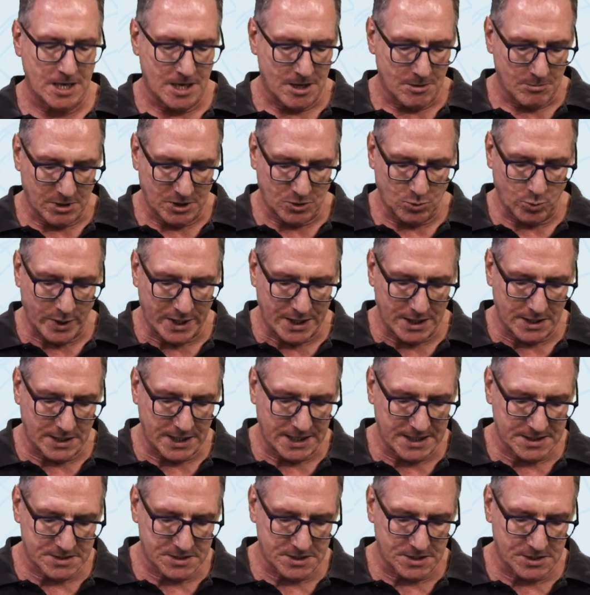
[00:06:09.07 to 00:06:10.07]
But when it
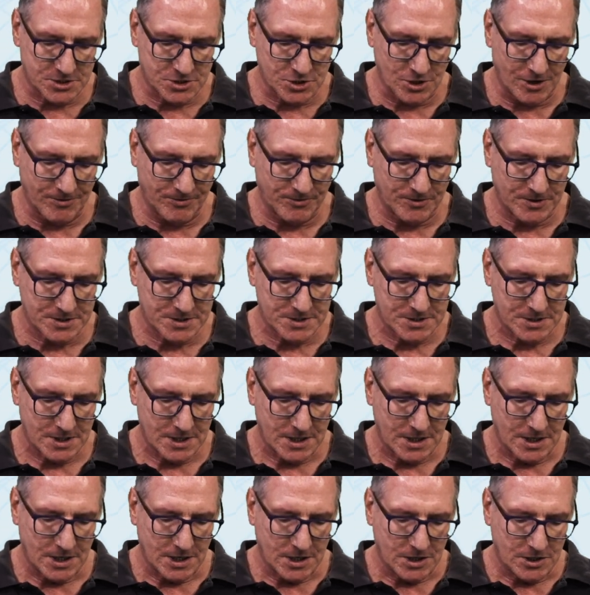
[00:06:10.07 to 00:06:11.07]
hits the surface,
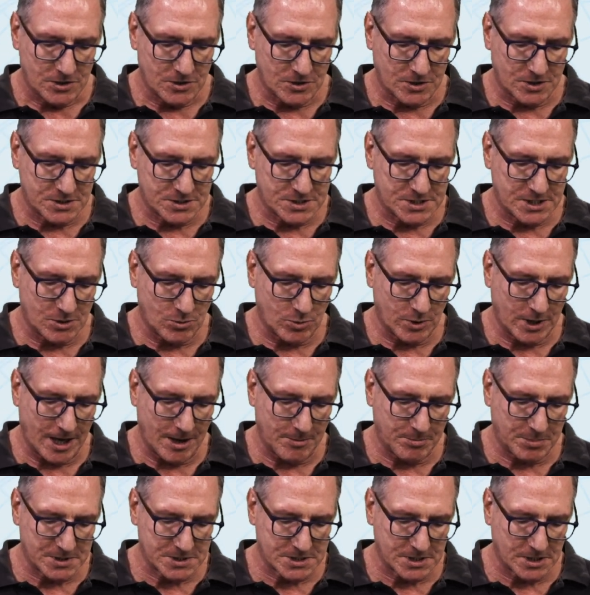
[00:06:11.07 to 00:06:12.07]
you can see what
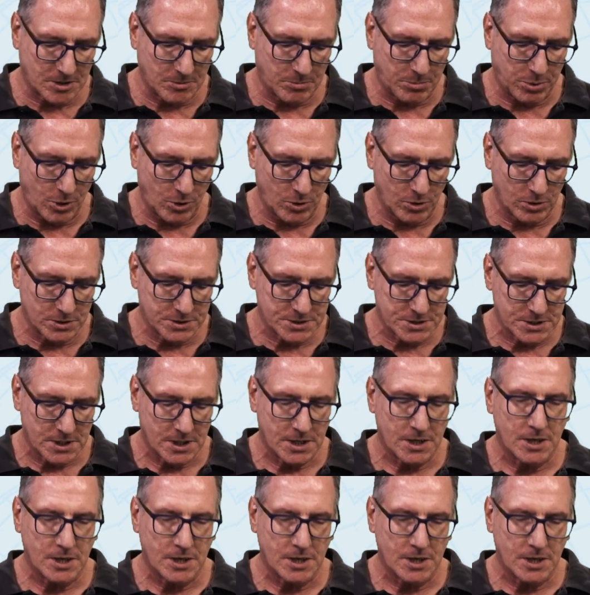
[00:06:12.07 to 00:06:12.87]
happens at the poles.